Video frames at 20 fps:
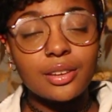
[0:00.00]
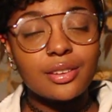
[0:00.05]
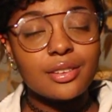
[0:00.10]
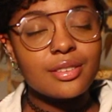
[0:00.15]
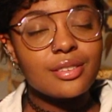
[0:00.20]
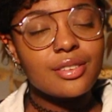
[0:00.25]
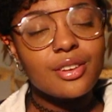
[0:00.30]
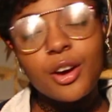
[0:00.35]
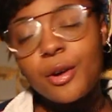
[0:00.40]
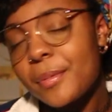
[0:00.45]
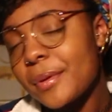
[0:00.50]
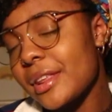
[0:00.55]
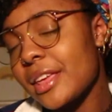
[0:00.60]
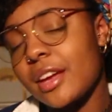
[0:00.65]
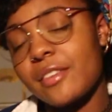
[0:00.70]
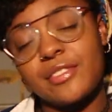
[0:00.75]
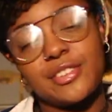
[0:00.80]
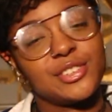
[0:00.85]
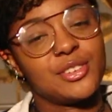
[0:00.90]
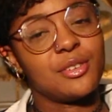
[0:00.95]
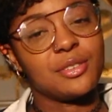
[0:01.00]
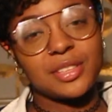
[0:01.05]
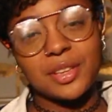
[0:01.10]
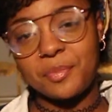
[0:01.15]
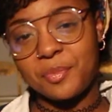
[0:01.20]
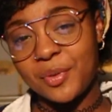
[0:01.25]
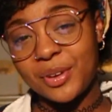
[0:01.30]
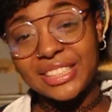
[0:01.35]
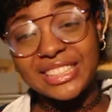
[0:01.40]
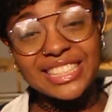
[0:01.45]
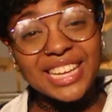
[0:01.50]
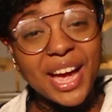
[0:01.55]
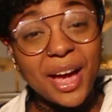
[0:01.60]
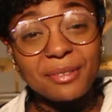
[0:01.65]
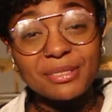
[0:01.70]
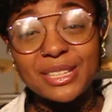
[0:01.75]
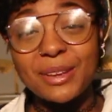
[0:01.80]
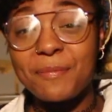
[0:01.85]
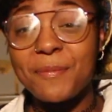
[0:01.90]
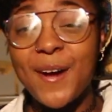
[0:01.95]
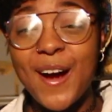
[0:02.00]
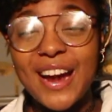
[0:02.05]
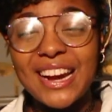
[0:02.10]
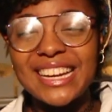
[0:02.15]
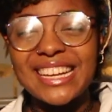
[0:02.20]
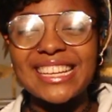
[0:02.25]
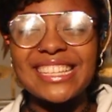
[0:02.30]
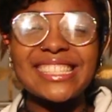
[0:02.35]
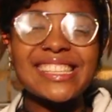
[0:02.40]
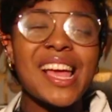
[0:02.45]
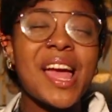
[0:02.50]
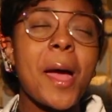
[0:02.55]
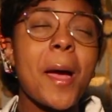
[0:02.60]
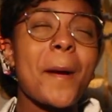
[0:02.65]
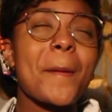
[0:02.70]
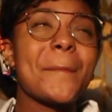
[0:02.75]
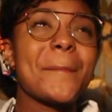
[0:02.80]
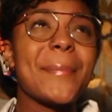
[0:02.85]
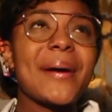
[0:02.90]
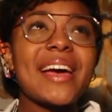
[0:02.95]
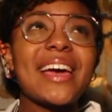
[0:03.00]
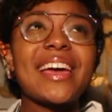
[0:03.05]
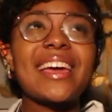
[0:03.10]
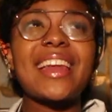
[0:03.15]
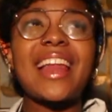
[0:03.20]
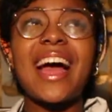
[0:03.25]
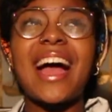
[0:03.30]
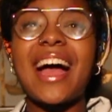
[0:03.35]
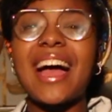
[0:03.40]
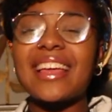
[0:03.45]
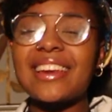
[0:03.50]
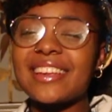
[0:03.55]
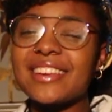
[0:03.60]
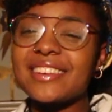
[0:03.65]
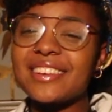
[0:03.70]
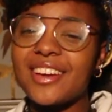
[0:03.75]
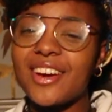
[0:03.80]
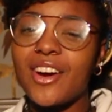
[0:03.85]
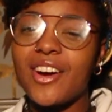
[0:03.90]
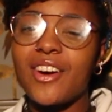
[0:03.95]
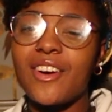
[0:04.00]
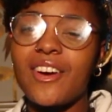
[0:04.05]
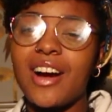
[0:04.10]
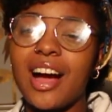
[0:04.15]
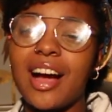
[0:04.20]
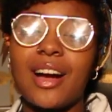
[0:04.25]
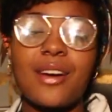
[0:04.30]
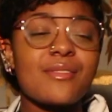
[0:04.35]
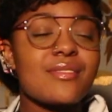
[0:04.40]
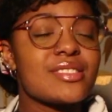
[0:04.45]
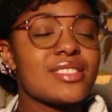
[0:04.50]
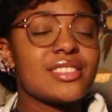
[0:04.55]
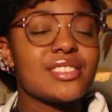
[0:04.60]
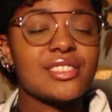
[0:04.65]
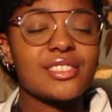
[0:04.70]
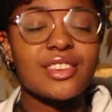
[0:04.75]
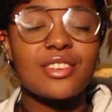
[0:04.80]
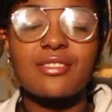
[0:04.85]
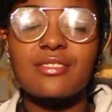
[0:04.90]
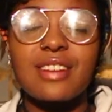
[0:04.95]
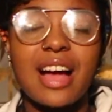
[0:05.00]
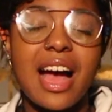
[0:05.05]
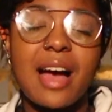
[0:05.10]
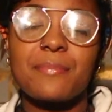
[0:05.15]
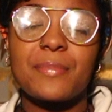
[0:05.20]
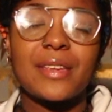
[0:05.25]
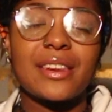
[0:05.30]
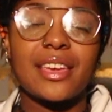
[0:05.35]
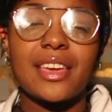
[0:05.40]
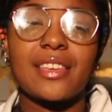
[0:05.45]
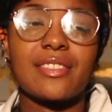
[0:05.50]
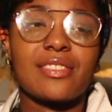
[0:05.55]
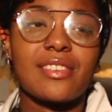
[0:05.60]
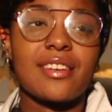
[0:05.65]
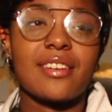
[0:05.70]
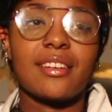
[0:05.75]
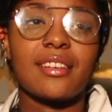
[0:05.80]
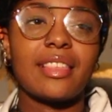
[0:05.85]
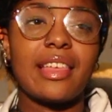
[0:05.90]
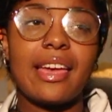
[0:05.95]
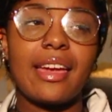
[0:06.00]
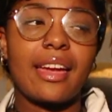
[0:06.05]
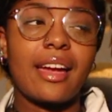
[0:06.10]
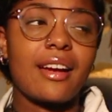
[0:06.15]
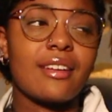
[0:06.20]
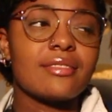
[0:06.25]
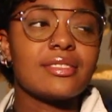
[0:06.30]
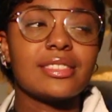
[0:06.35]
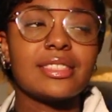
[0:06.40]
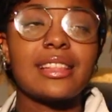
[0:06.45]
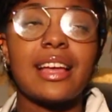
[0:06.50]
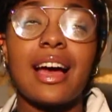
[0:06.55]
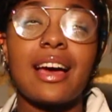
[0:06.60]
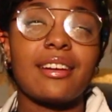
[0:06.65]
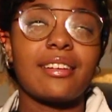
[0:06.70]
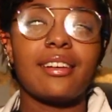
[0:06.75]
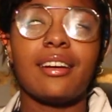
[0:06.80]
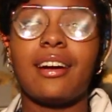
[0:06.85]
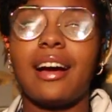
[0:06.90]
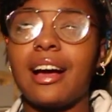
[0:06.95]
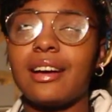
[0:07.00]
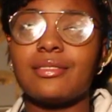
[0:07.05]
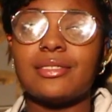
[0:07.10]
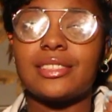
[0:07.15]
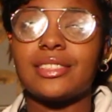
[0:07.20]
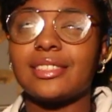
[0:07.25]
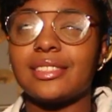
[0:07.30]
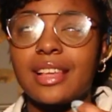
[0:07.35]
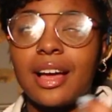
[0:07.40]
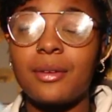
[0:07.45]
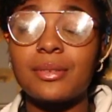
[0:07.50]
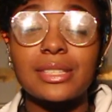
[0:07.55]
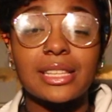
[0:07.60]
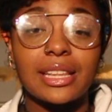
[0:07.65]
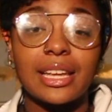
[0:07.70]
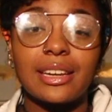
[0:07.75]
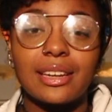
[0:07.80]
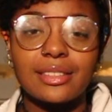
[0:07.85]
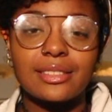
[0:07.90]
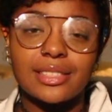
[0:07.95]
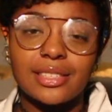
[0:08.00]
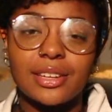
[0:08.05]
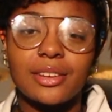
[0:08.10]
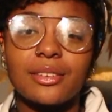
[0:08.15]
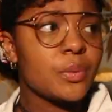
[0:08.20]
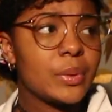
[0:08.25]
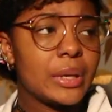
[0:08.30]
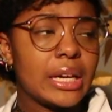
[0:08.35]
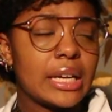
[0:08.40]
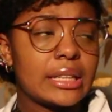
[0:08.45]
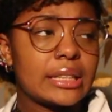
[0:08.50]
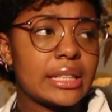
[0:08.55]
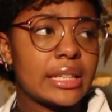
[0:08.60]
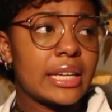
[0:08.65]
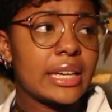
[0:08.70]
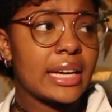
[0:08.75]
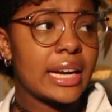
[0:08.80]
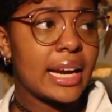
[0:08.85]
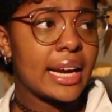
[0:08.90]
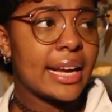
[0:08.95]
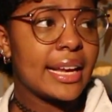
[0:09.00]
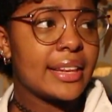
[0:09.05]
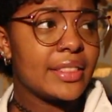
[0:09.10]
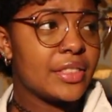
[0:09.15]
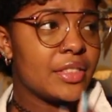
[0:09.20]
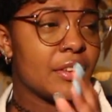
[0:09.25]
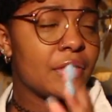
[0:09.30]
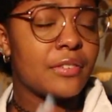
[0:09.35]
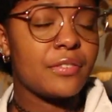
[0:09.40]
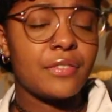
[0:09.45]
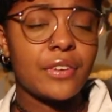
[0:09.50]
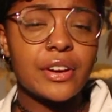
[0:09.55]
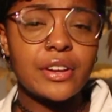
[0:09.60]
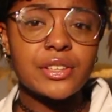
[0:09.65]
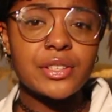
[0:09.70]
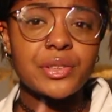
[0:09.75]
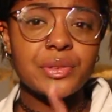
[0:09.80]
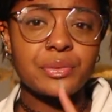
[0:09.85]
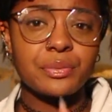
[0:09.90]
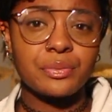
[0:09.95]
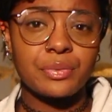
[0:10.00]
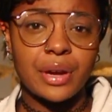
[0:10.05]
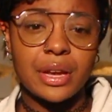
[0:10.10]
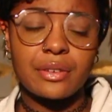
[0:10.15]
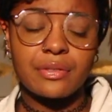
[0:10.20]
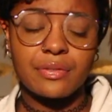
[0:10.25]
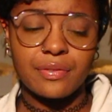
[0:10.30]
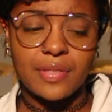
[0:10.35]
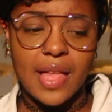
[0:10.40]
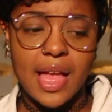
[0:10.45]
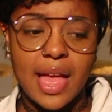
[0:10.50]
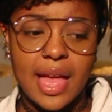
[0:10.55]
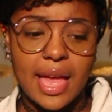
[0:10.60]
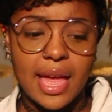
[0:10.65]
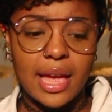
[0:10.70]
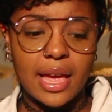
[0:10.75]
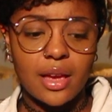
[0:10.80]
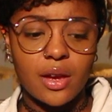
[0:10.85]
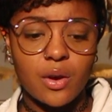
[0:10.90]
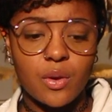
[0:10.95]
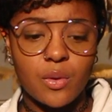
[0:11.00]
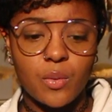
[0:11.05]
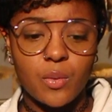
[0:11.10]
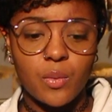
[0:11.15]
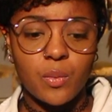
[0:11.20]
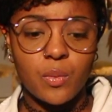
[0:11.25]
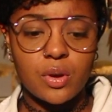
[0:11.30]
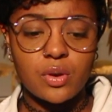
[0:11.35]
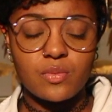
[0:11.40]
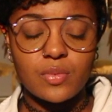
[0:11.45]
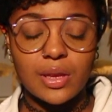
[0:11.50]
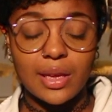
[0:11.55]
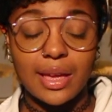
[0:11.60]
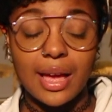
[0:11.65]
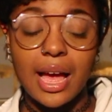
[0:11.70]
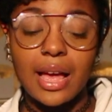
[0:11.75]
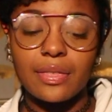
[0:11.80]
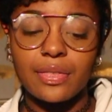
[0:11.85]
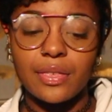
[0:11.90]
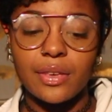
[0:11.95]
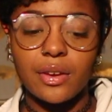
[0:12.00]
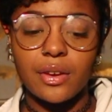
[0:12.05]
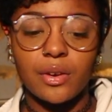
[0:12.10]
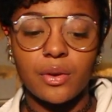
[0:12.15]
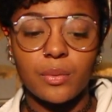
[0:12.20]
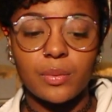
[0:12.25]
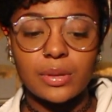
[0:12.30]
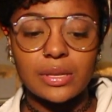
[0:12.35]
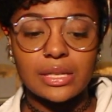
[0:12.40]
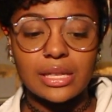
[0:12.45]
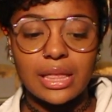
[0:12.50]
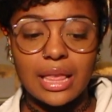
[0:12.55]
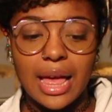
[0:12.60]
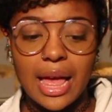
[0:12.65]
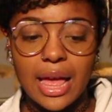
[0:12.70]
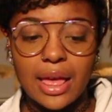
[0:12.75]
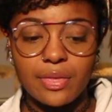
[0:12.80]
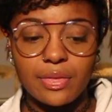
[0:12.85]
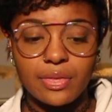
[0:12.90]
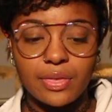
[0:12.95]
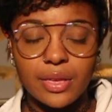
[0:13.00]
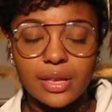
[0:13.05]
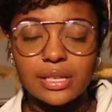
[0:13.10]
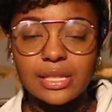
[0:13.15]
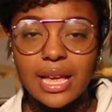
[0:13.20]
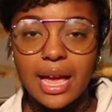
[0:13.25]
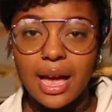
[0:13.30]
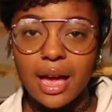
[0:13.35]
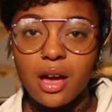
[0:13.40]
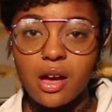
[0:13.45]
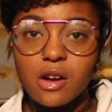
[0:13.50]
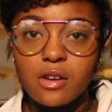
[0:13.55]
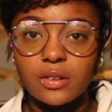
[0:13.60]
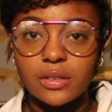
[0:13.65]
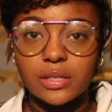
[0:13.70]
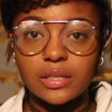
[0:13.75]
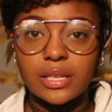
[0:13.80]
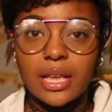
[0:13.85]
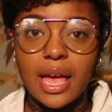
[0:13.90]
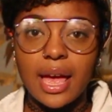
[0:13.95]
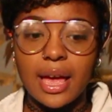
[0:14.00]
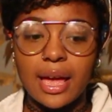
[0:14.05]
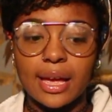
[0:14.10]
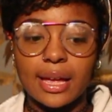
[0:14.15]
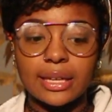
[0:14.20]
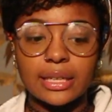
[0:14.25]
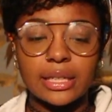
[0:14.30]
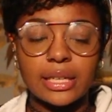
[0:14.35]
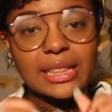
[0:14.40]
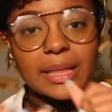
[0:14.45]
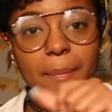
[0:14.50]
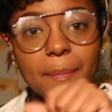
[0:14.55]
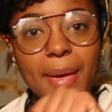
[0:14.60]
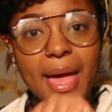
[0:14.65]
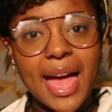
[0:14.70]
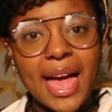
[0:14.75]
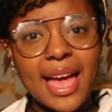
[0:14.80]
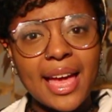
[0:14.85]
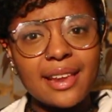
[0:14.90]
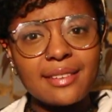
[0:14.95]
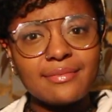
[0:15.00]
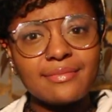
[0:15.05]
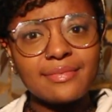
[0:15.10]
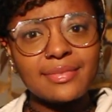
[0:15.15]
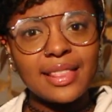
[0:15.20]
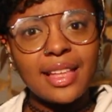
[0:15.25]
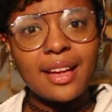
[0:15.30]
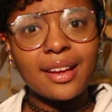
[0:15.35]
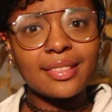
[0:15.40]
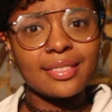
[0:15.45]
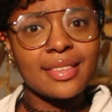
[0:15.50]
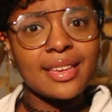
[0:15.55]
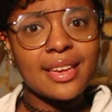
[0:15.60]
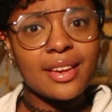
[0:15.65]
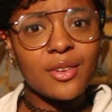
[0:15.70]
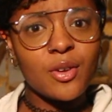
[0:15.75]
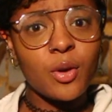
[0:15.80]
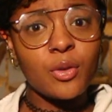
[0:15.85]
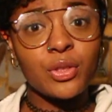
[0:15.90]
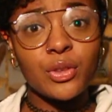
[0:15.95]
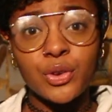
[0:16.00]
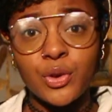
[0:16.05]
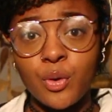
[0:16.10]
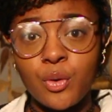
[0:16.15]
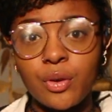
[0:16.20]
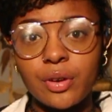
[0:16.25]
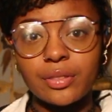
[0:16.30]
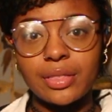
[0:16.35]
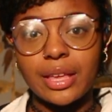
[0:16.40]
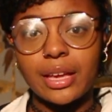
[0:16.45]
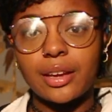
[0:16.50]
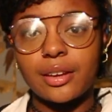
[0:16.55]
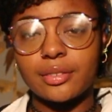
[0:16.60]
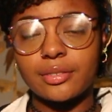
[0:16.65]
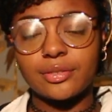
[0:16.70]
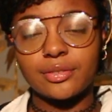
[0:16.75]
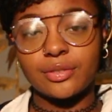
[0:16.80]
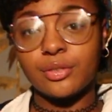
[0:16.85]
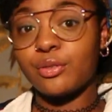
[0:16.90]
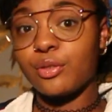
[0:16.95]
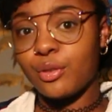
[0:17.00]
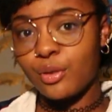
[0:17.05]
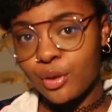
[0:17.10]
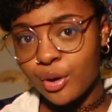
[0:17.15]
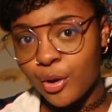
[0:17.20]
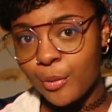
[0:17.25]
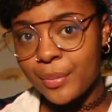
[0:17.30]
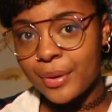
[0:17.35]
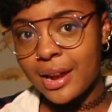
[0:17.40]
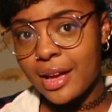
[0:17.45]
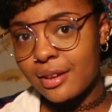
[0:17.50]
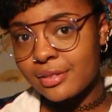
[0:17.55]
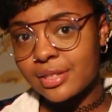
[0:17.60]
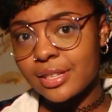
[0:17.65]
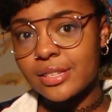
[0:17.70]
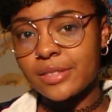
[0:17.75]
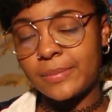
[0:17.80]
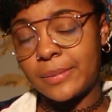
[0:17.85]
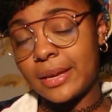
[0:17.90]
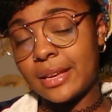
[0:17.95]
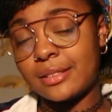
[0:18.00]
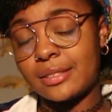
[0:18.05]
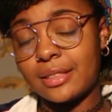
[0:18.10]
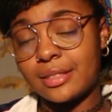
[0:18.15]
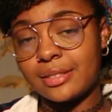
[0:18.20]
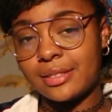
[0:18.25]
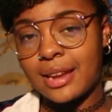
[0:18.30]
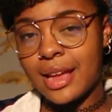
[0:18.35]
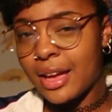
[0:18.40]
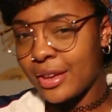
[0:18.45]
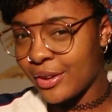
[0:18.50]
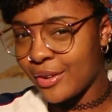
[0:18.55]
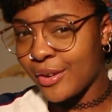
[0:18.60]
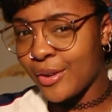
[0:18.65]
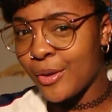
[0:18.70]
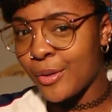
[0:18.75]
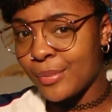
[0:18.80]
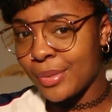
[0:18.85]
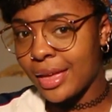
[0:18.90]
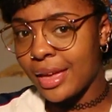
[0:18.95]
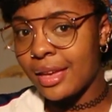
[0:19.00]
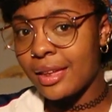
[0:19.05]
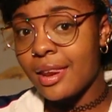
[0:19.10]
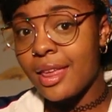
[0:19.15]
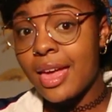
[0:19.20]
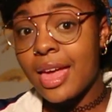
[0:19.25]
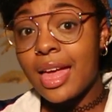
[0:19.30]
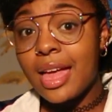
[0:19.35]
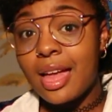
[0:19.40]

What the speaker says: Nobody ever shows up on time to parties, but I didn't know. I was so happy to get there. Like, I don't know, I was elated still. We get there, and the first red flag when we got there was that this house had the padlock thing on the door, like for open houses because it's not your home yet.